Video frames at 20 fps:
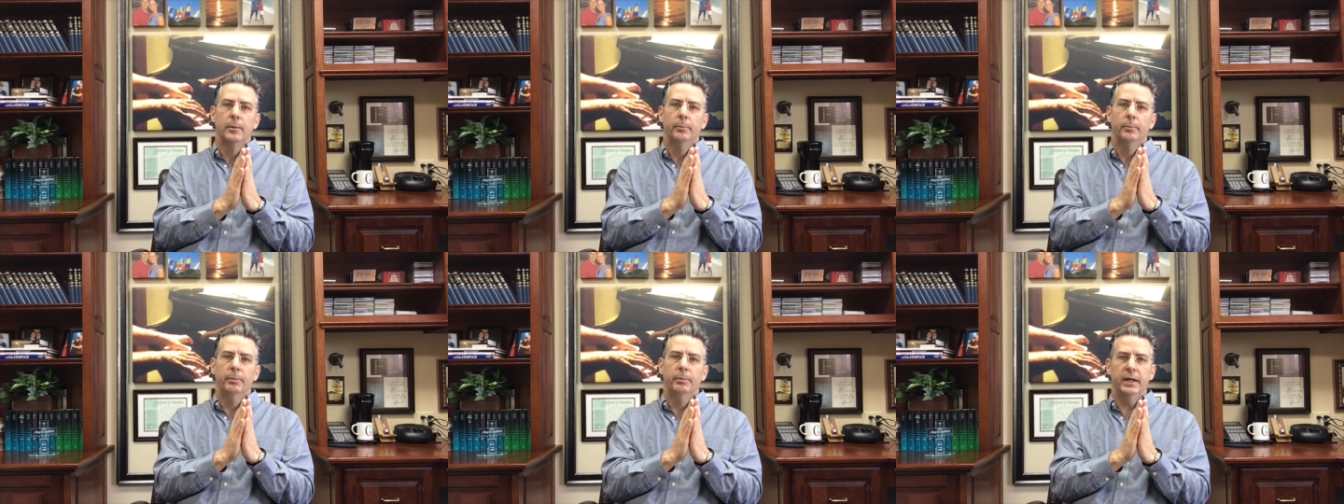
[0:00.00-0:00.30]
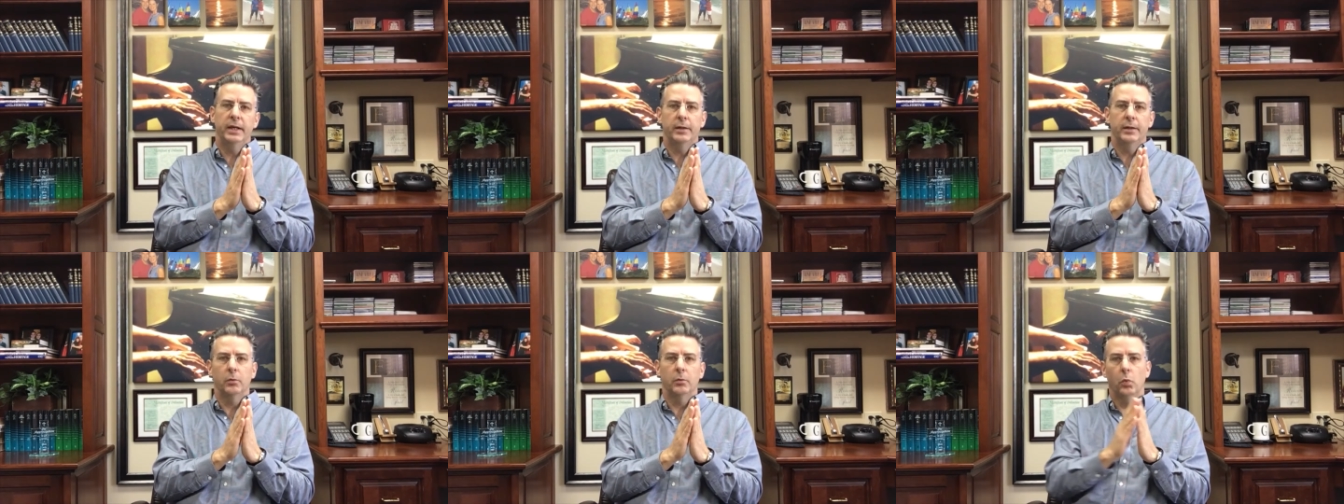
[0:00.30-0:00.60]

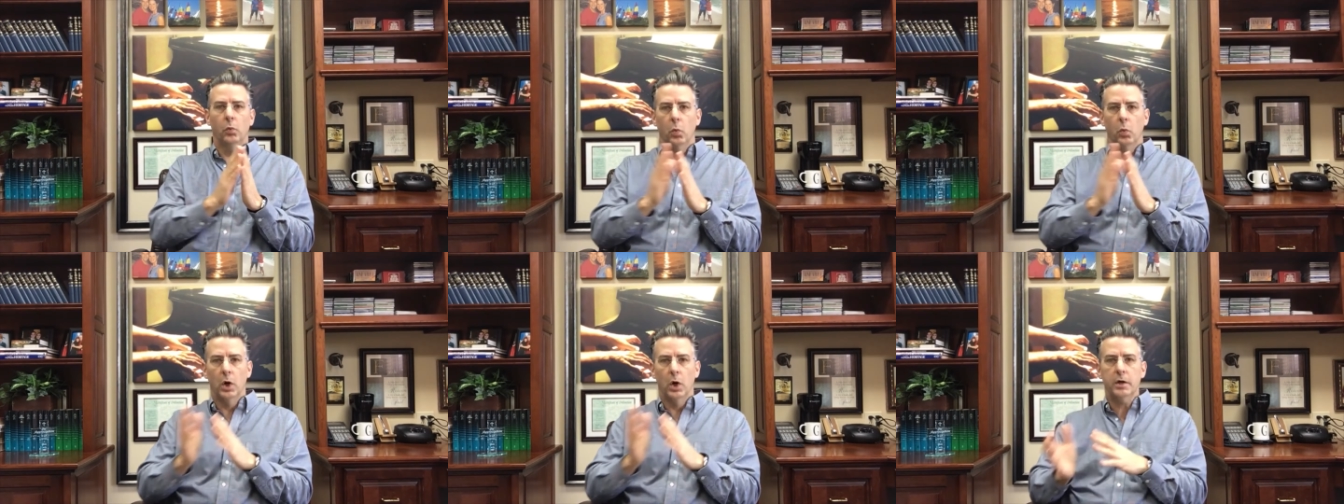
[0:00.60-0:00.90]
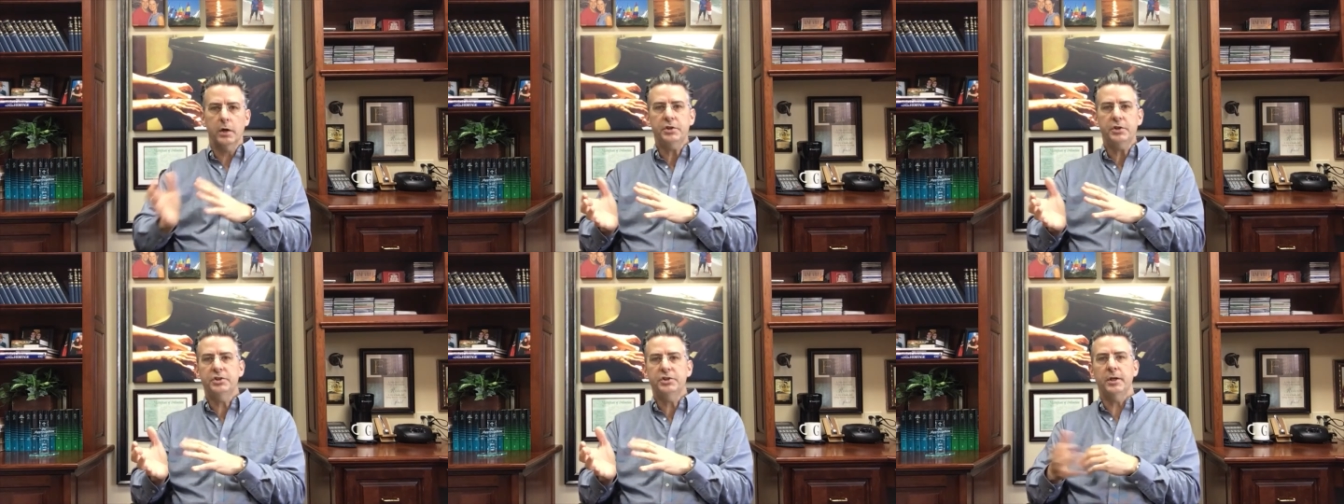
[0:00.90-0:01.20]
But
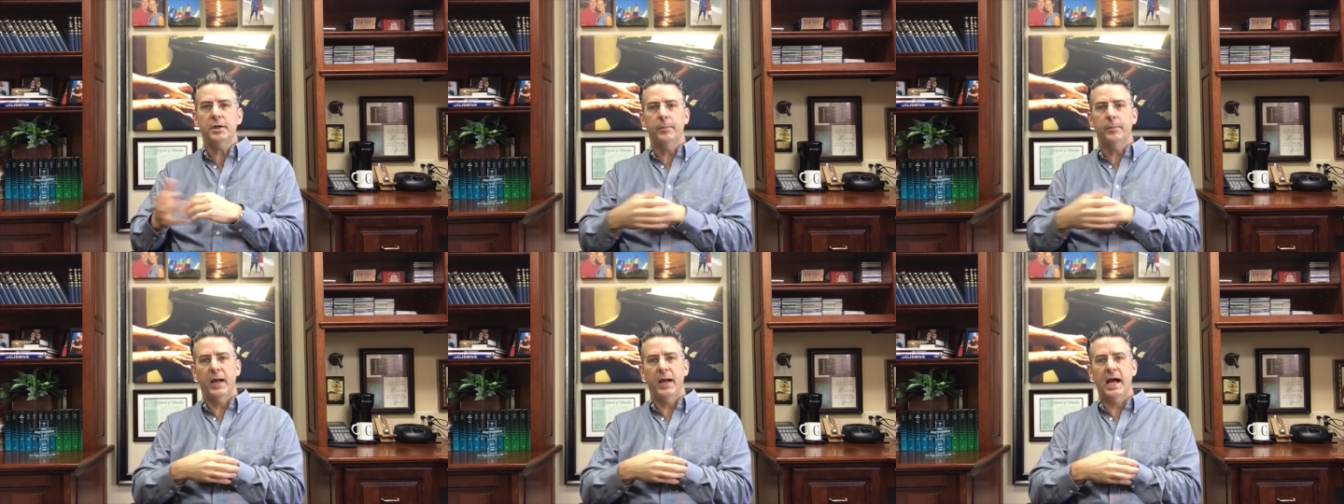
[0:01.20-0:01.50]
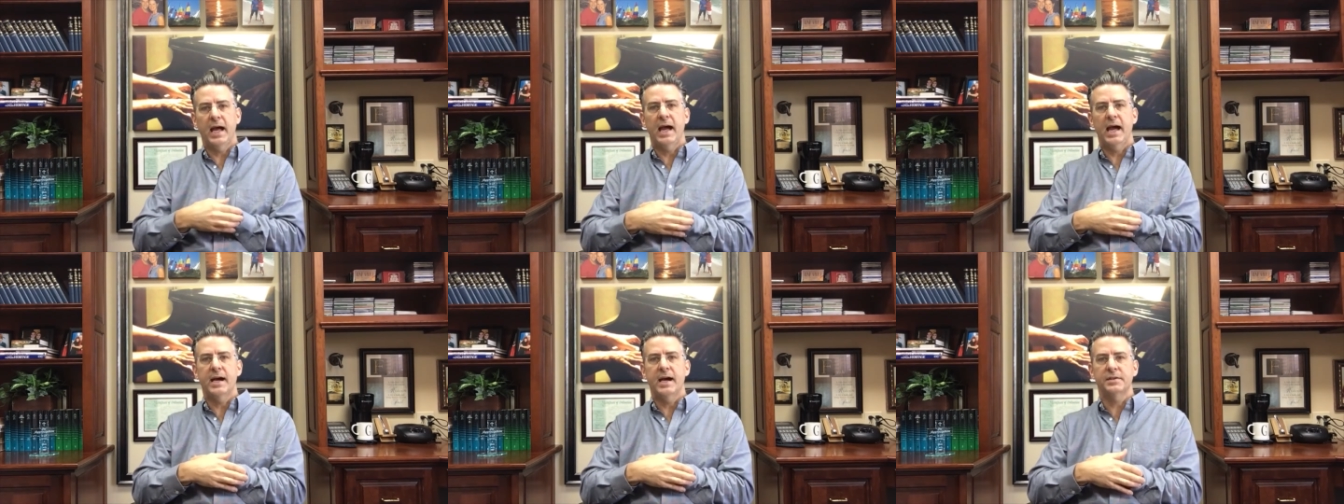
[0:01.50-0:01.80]
worship
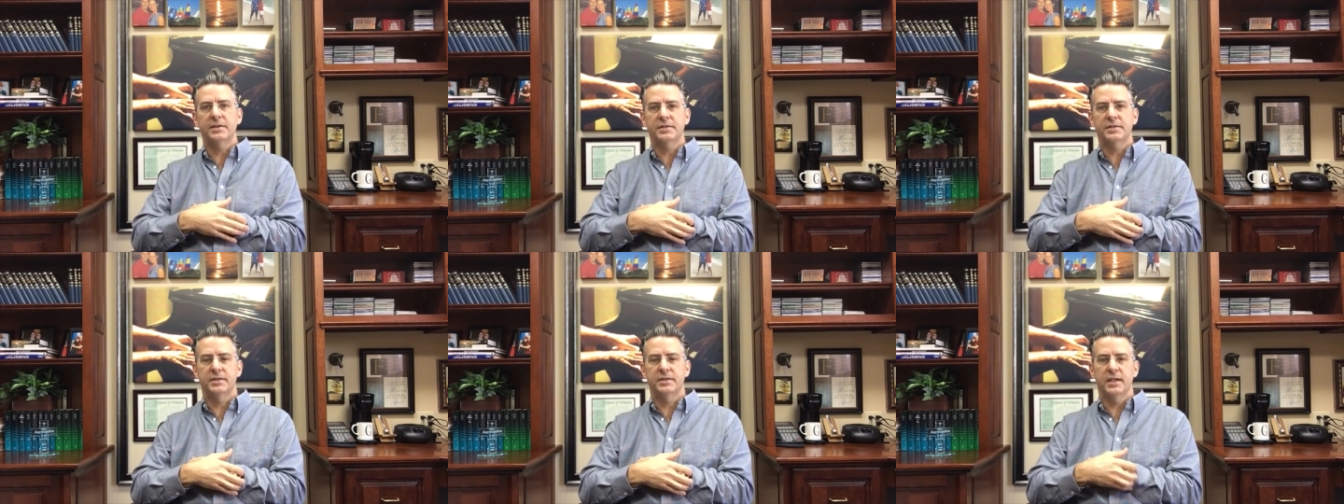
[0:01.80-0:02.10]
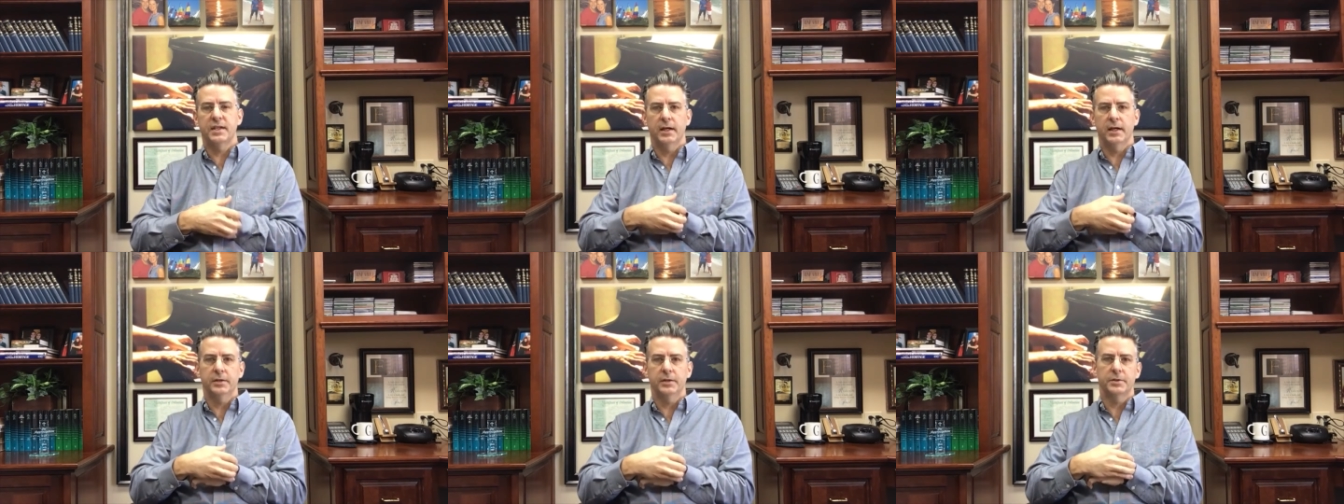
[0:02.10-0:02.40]
has
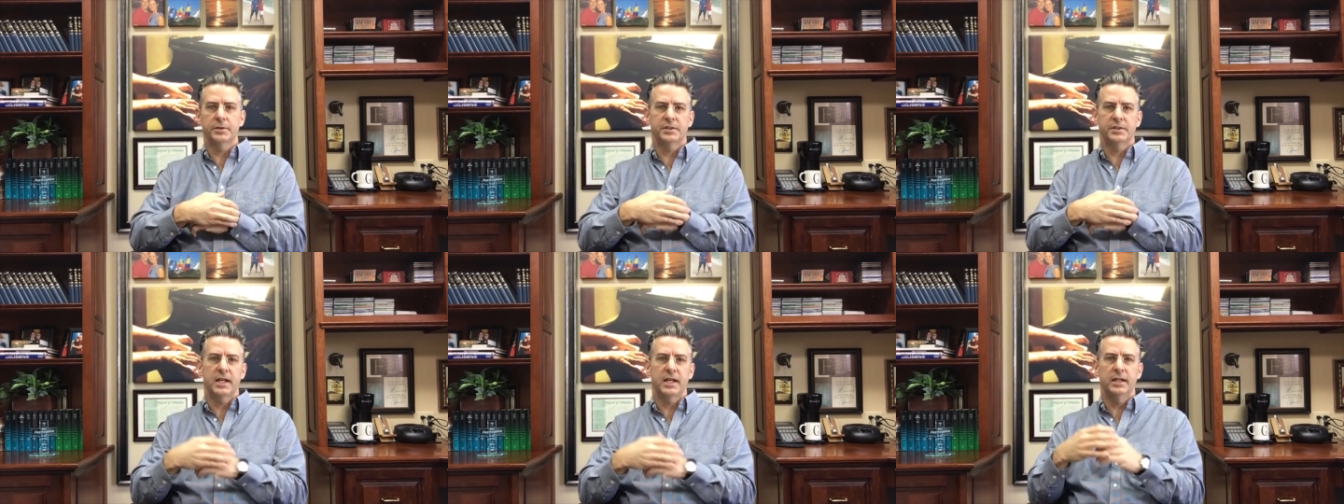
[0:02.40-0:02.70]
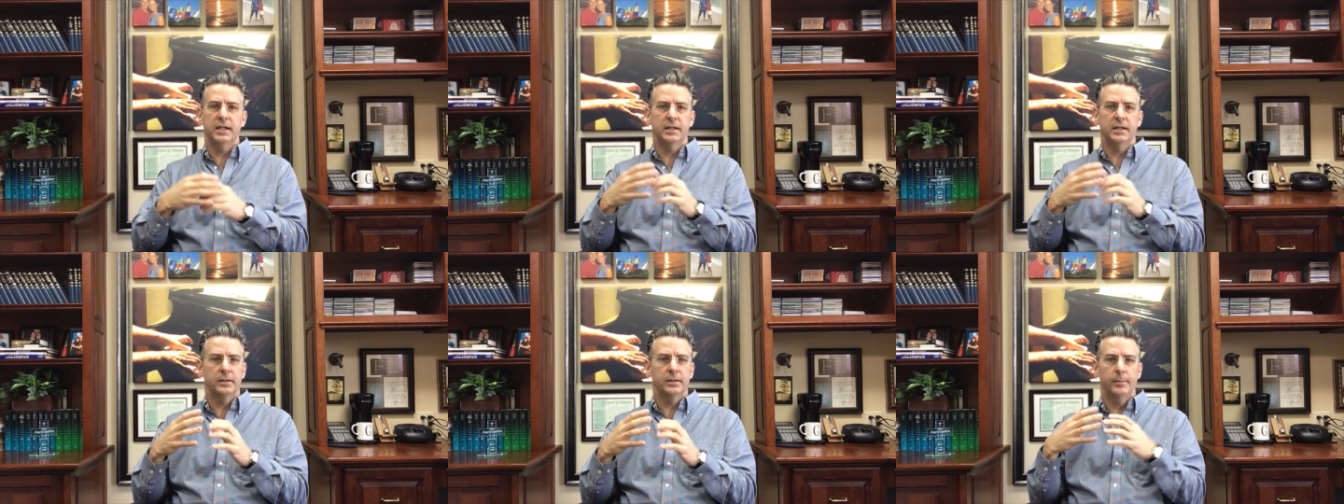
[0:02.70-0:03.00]
the
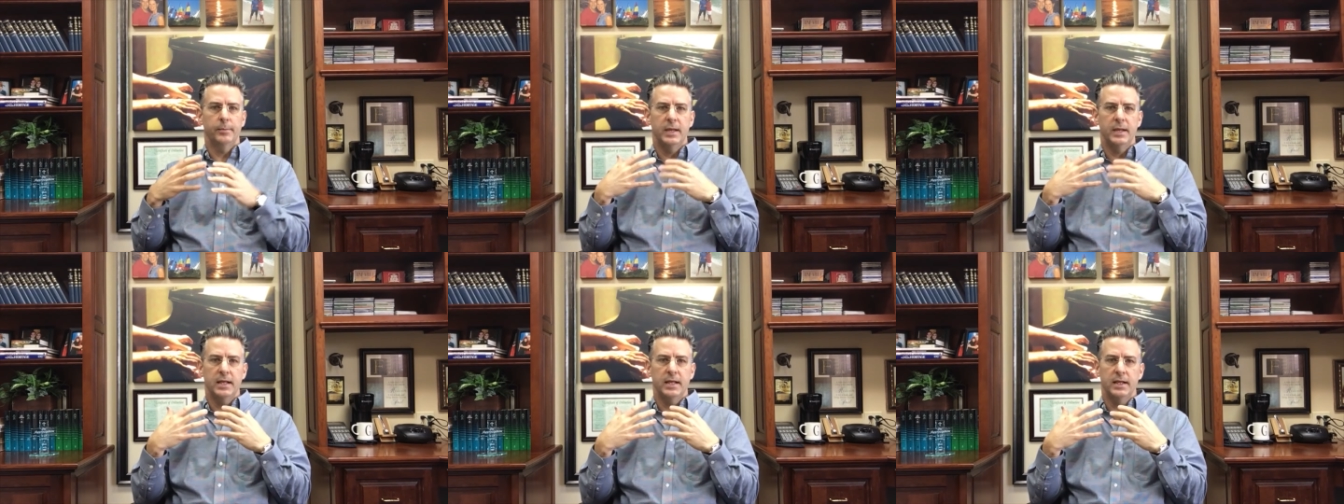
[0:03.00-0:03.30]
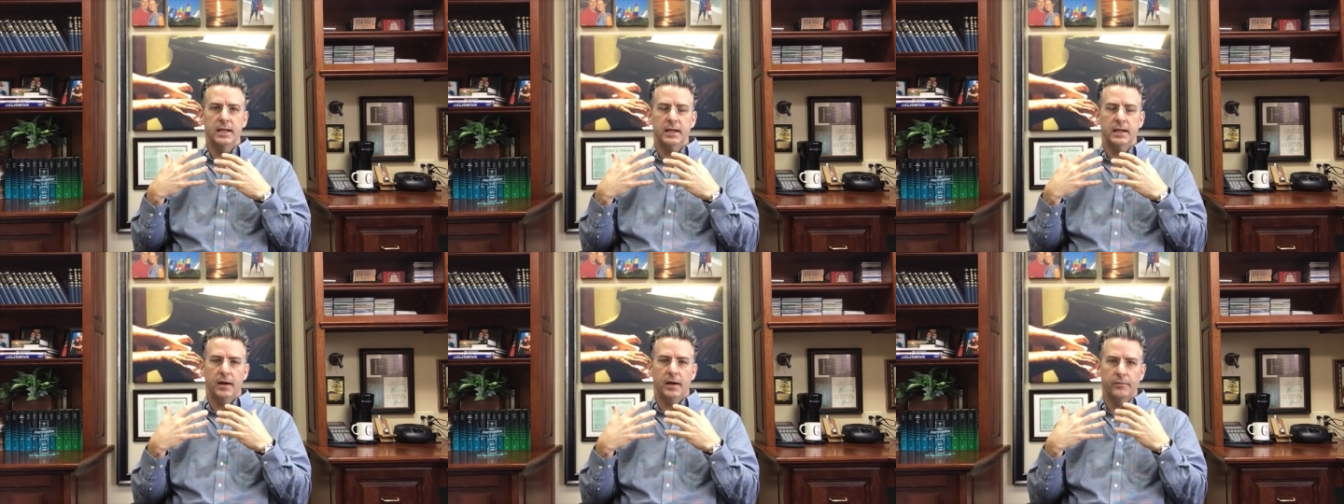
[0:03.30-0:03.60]
understanding and the
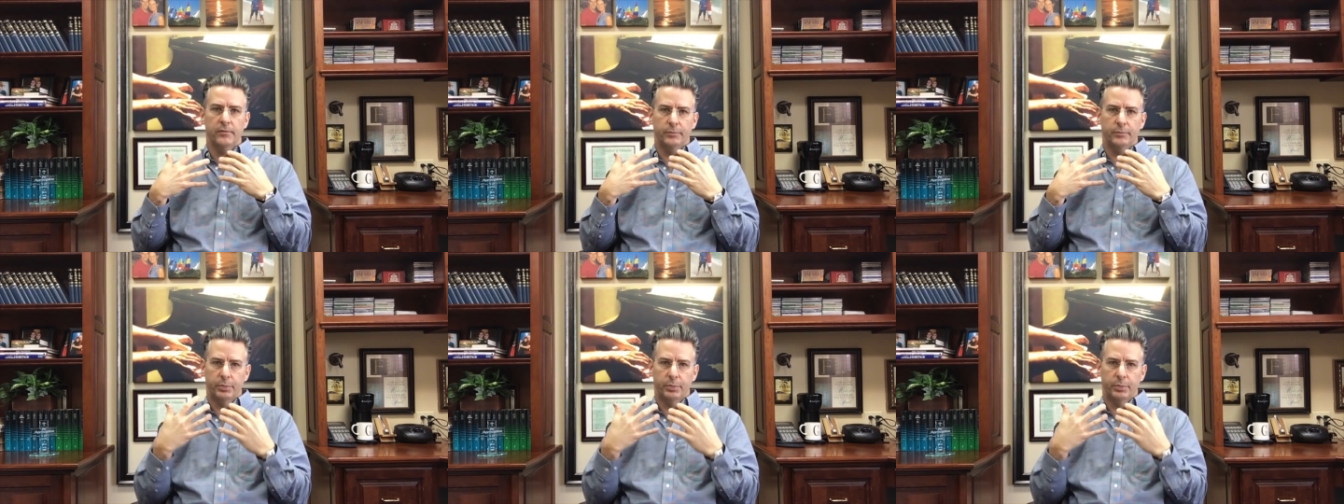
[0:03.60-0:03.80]
meaning of